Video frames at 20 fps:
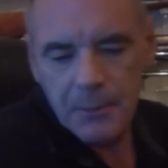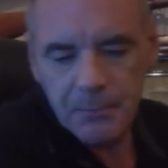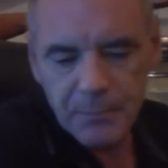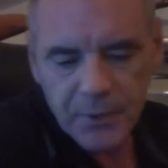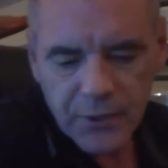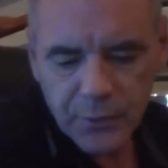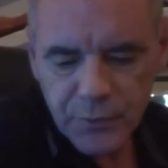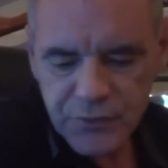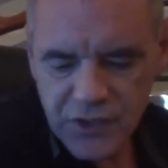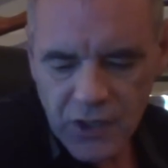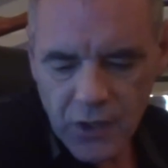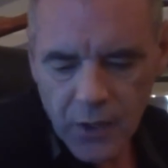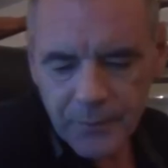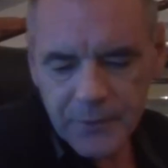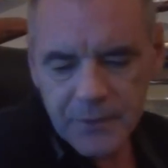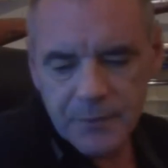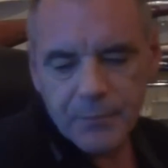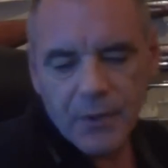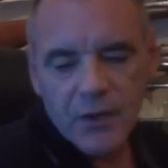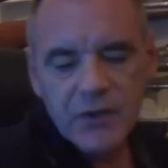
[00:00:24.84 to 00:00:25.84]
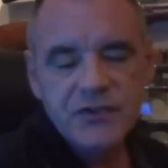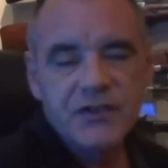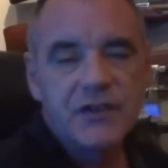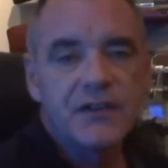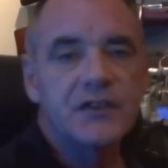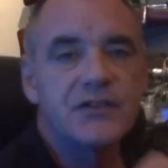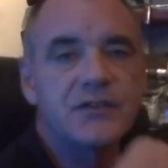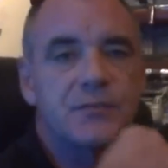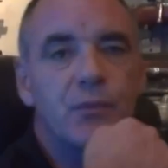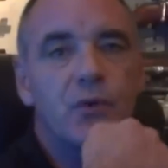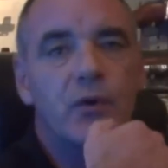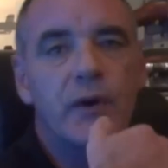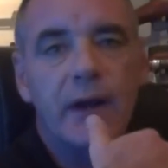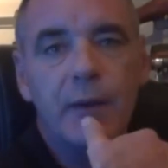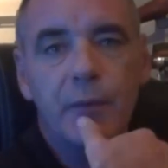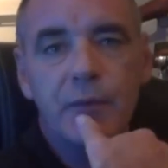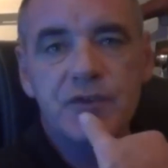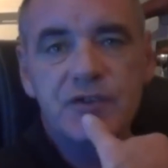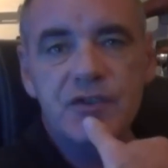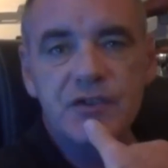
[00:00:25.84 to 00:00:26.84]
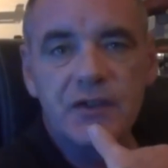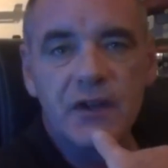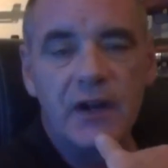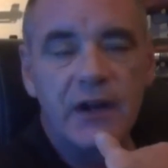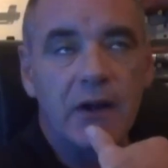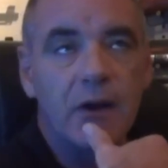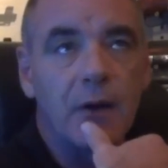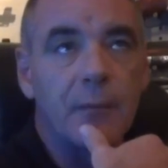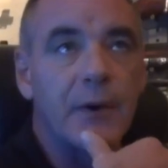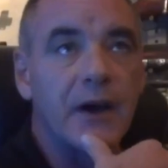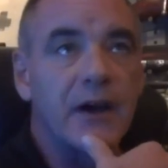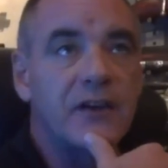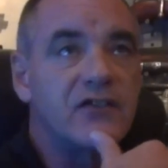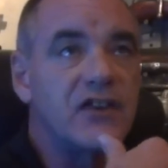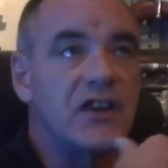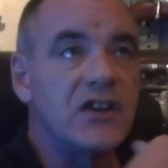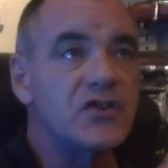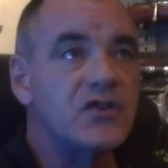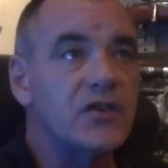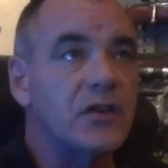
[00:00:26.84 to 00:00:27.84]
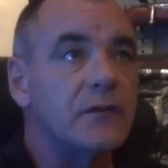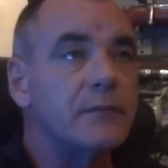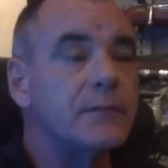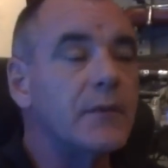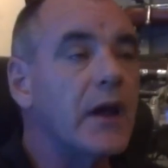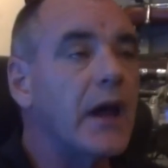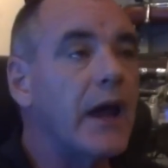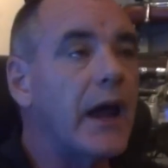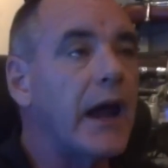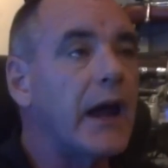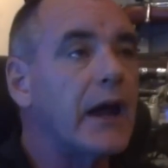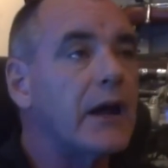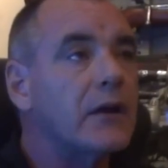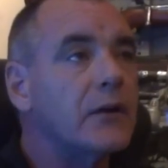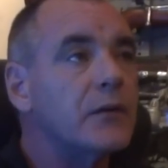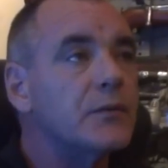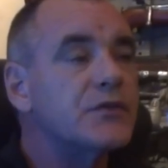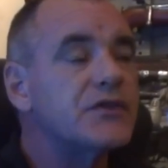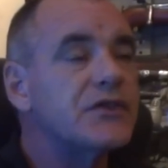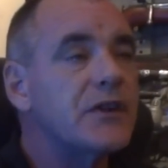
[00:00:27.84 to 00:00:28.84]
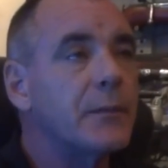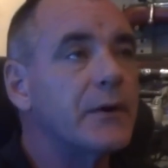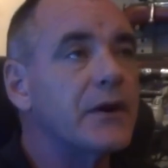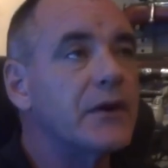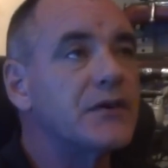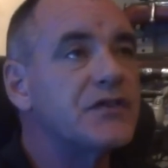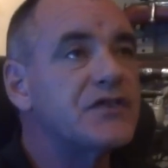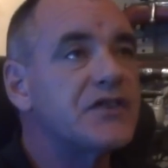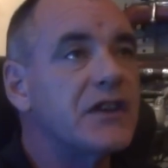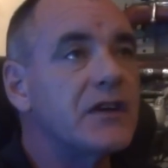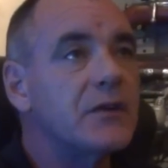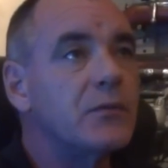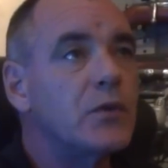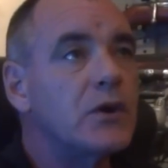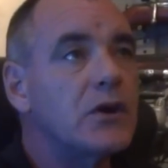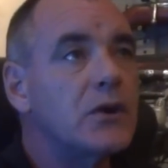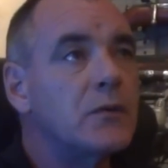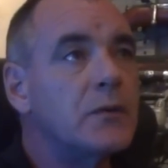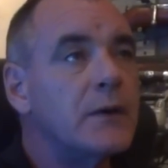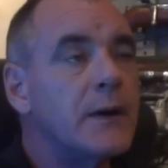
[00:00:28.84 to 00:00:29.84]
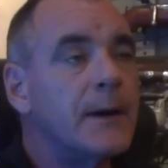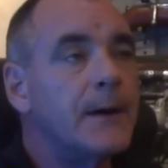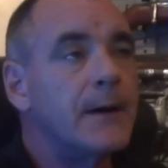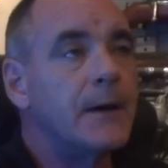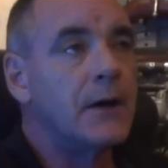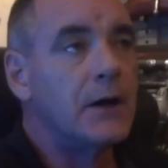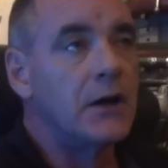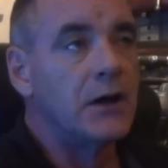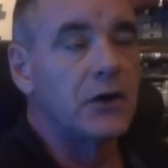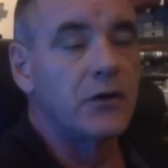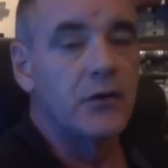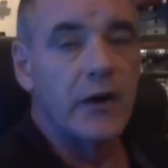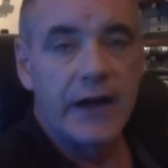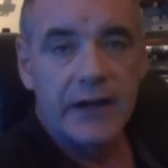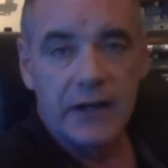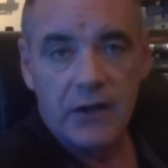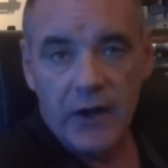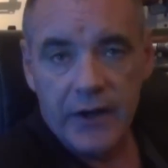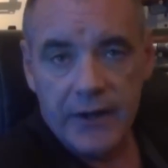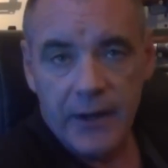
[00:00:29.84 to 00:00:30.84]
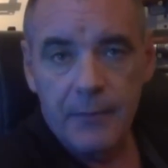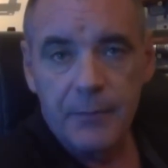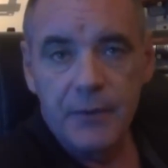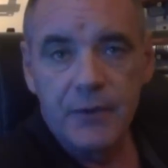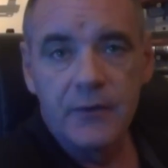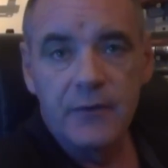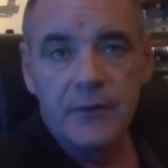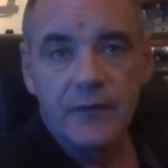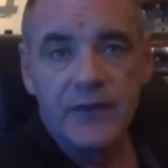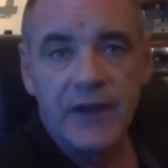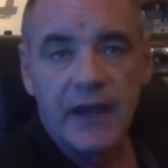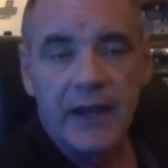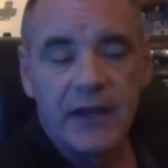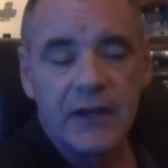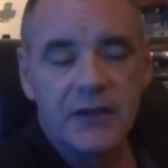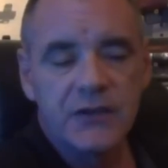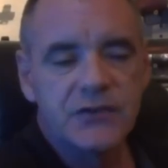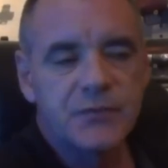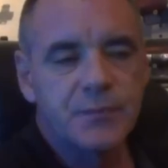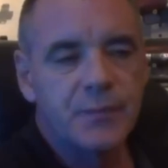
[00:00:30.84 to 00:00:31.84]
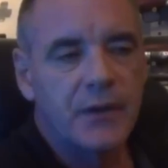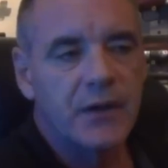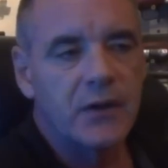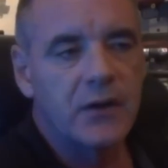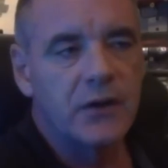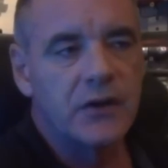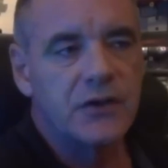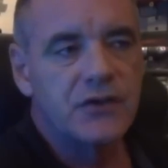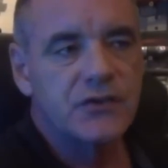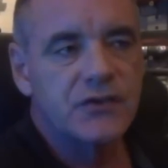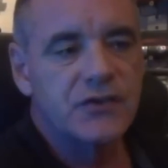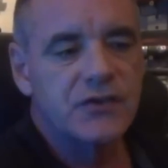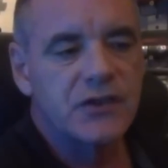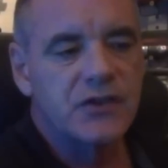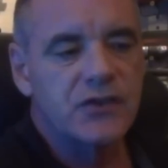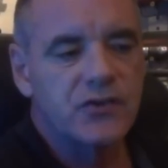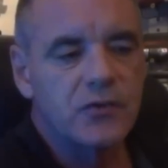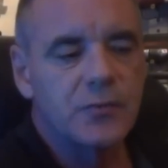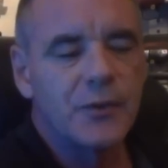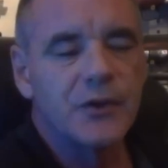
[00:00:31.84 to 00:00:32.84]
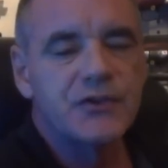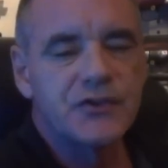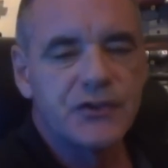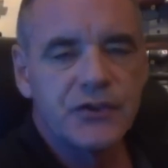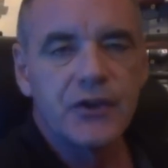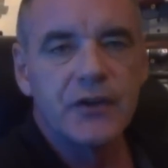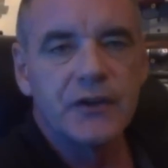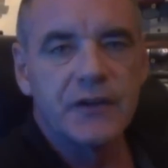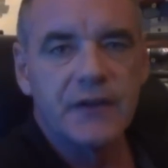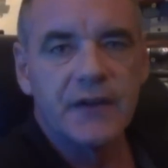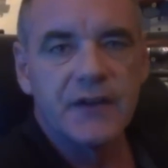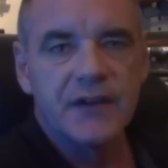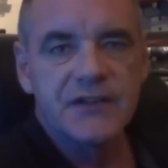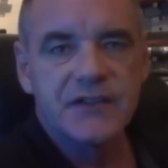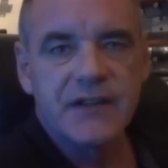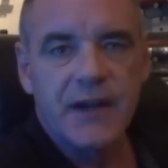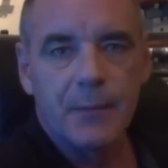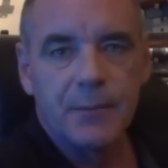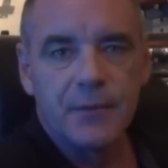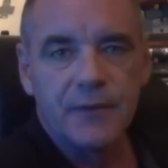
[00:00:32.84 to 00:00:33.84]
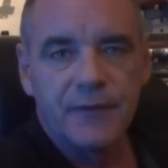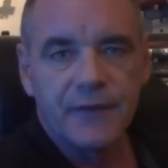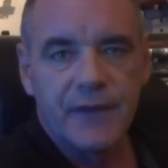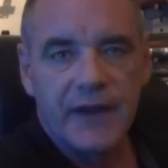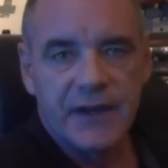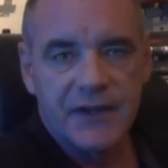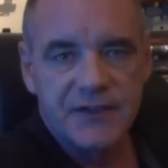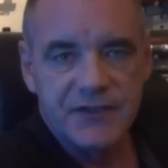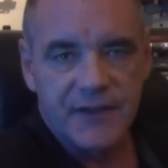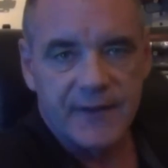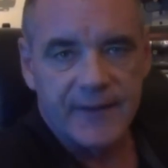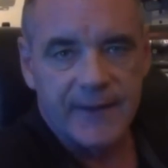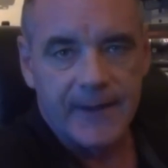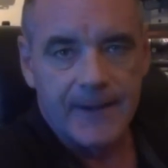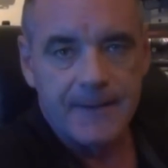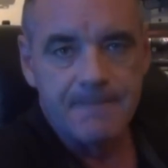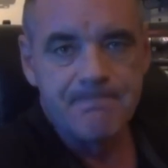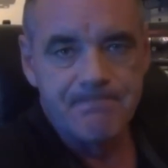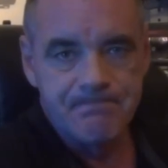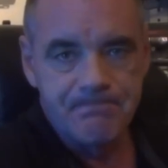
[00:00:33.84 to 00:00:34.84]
But it was a comment posted this morning which kind of got my attention, and it was somebody who said, well, great lineup of daggers, but it's it's almost certain that there's a couple of fakes in there.